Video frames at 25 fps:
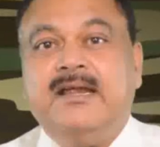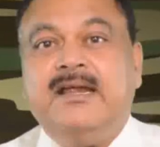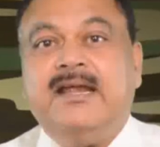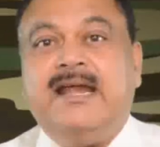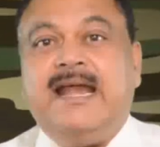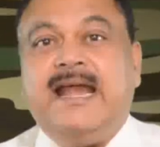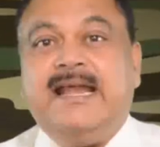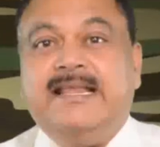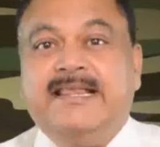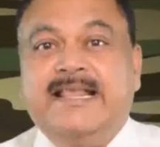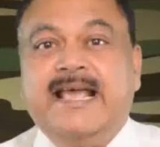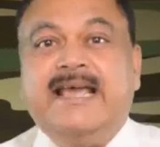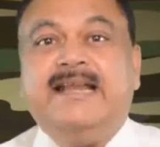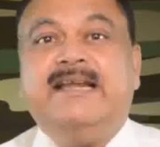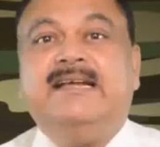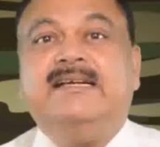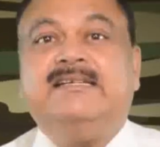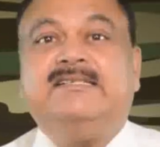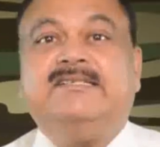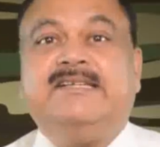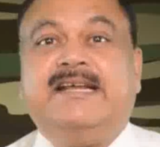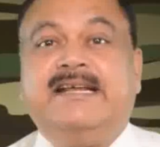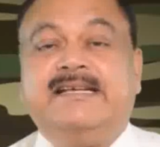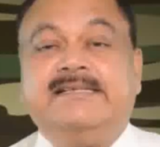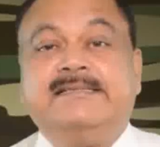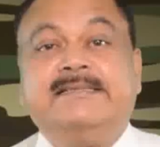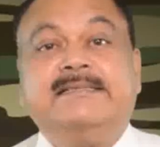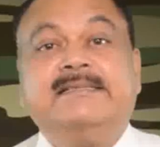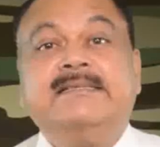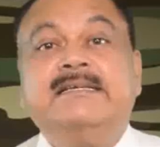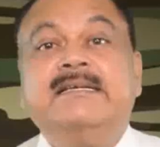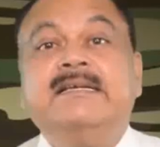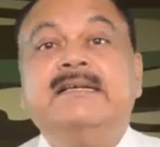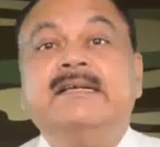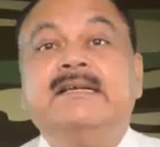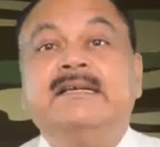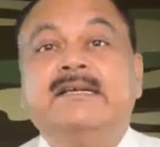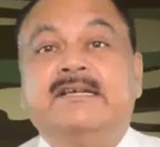And then it says,
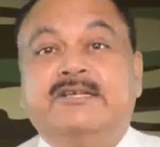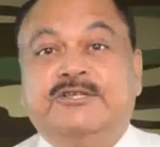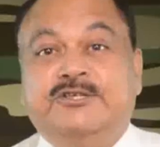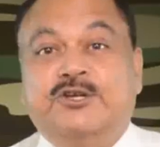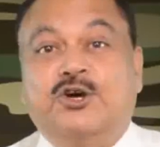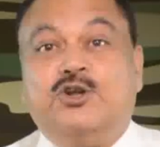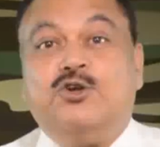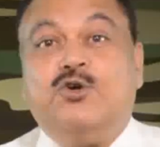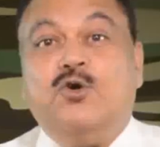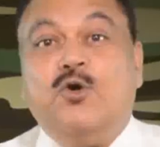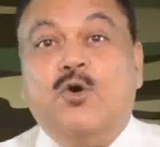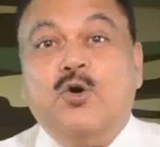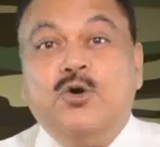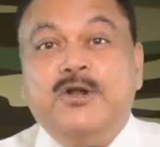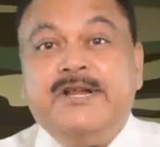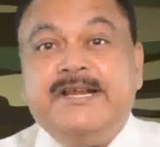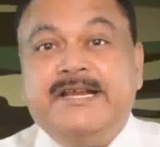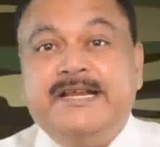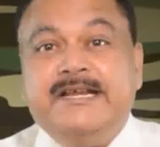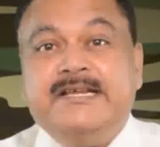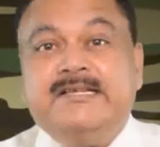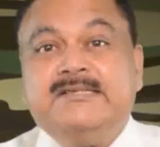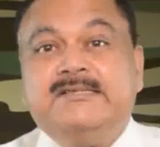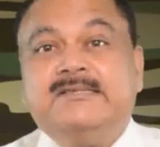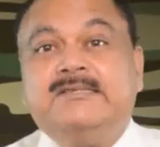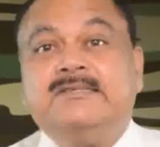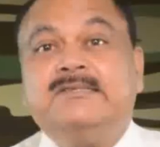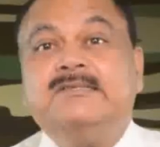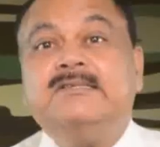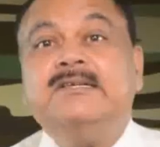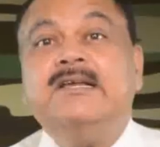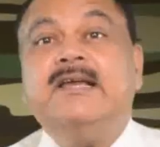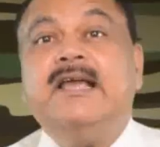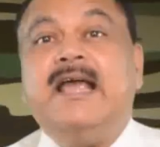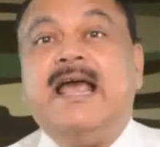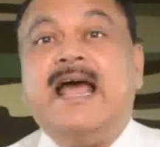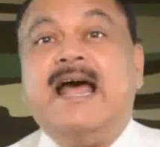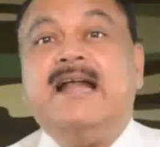your own ease
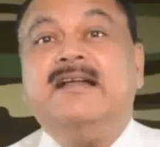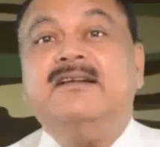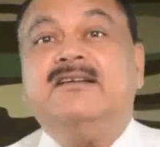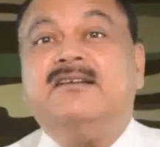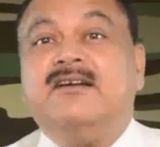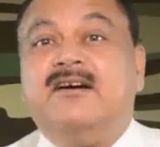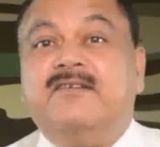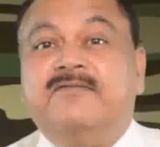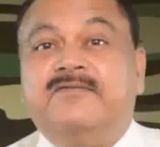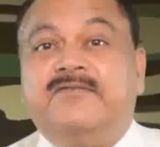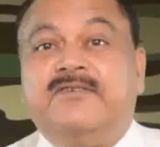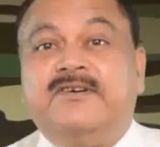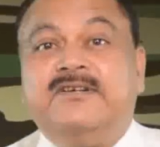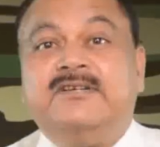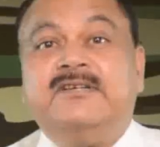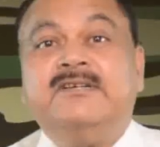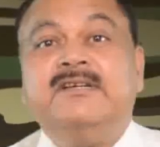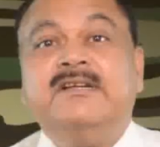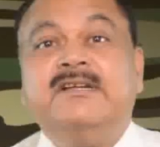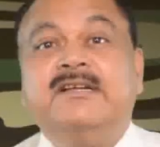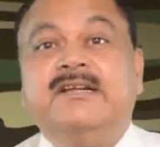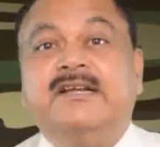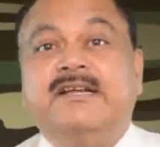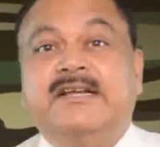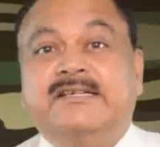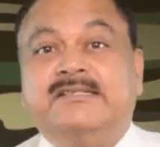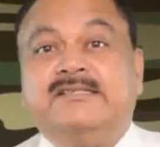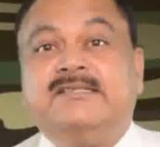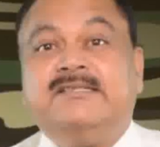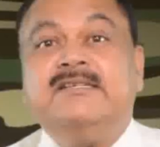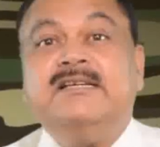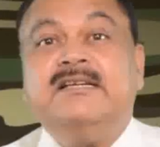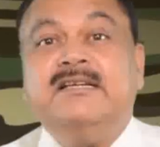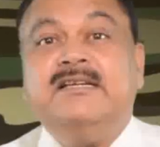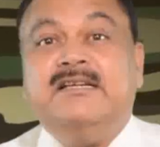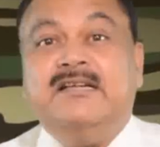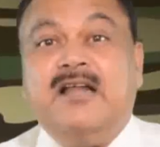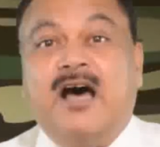and comfort is
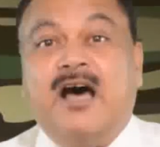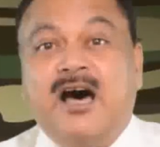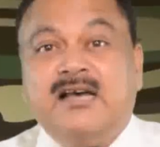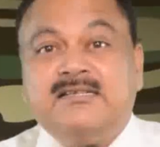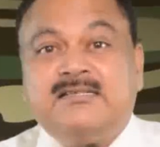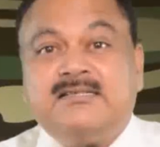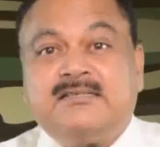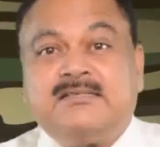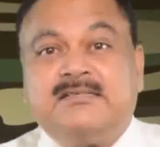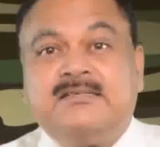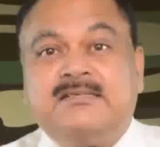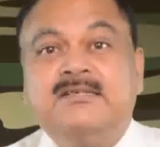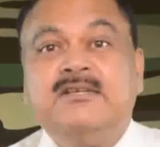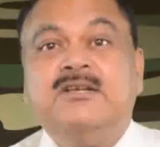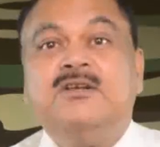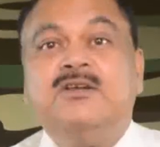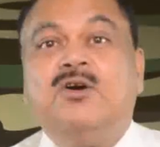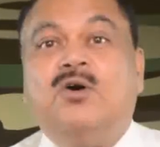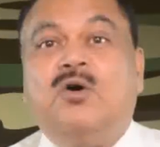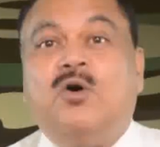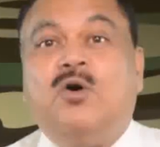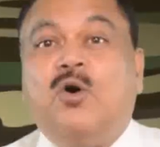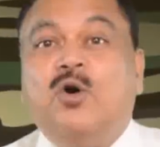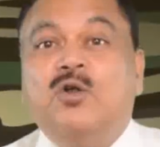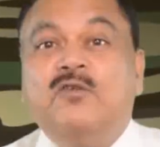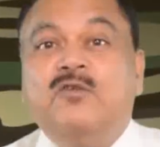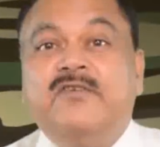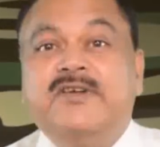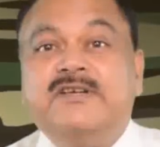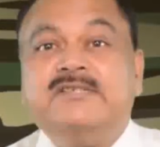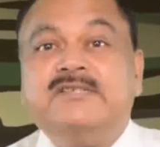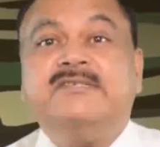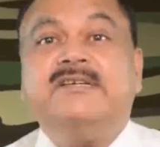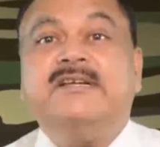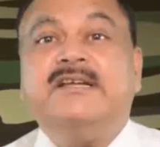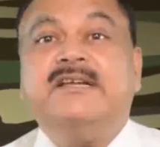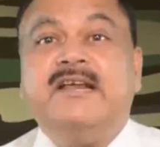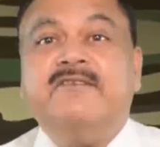last,
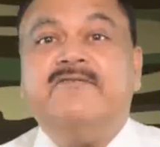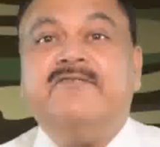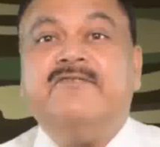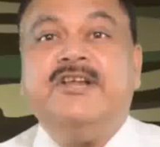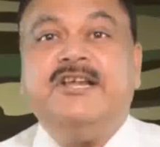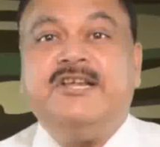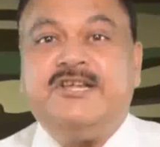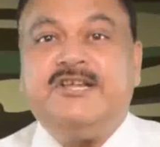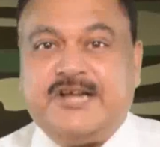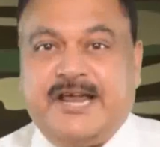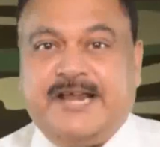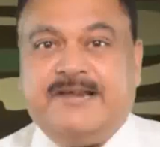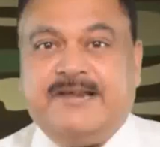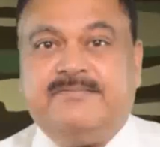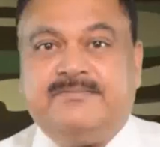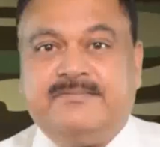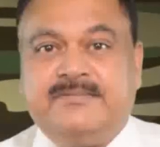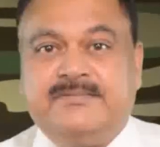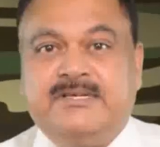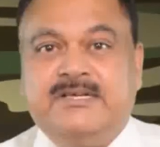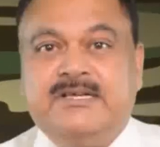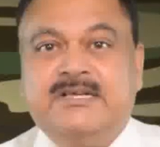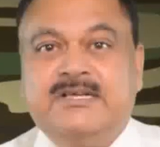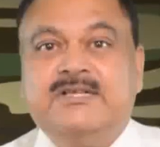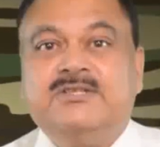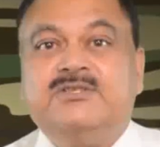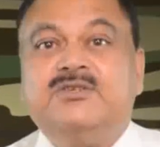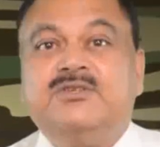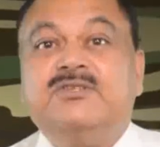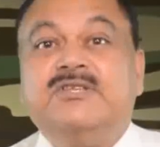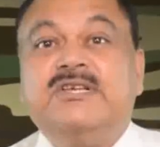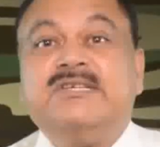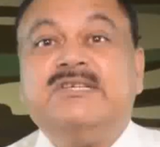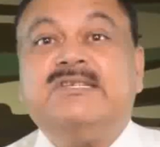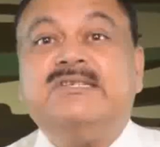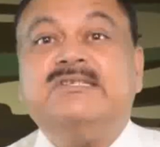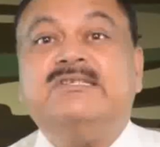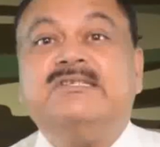always and every time. So
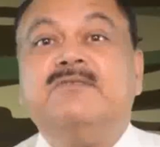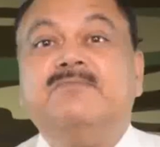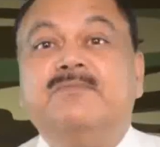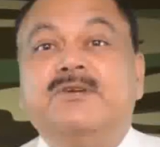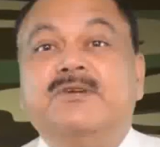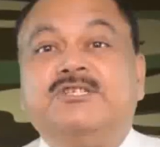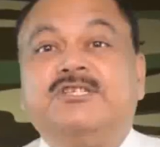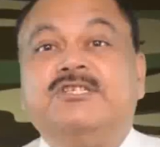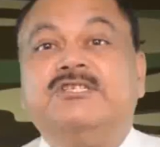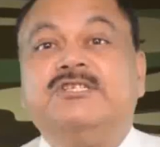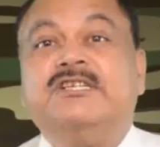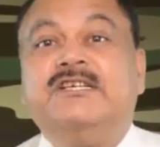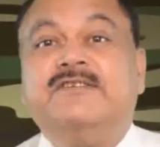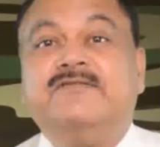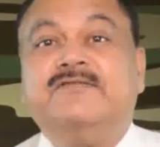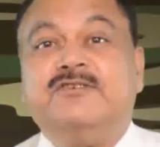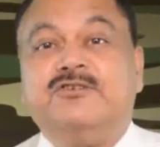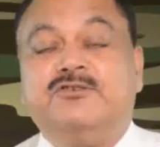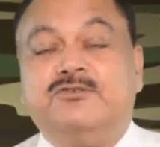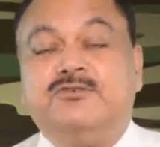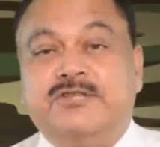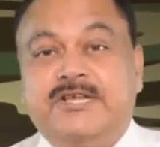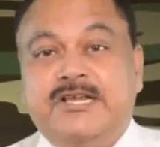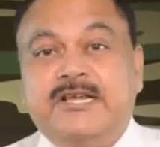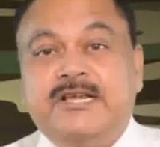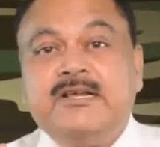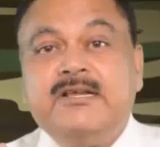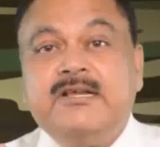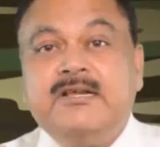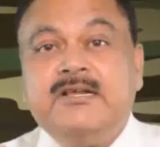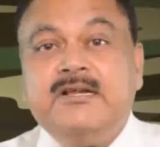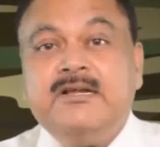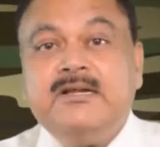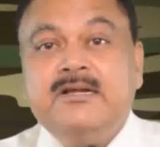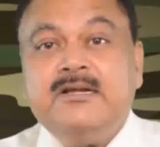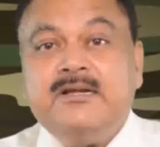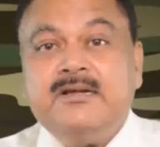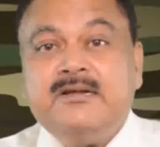this is the mission given to the
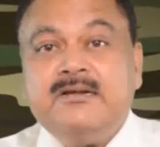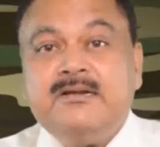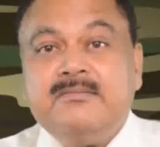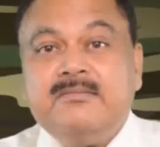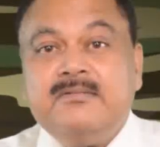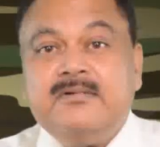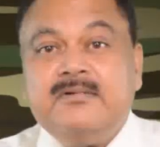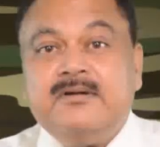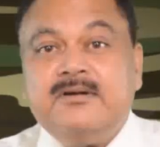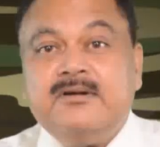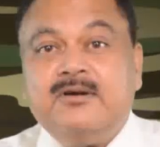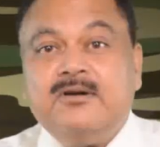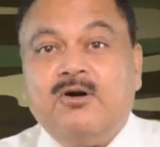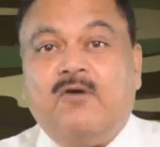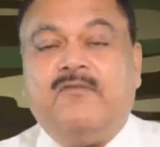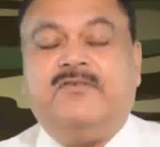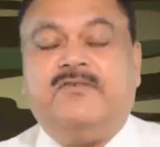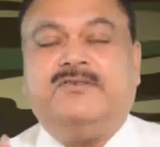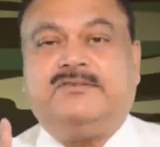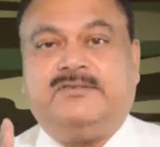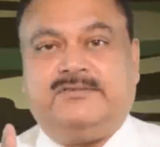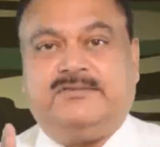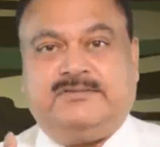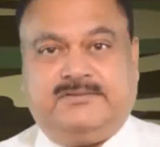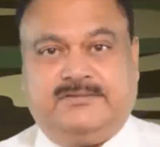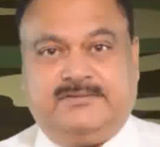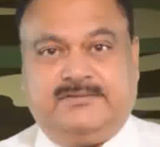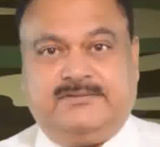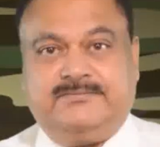officers.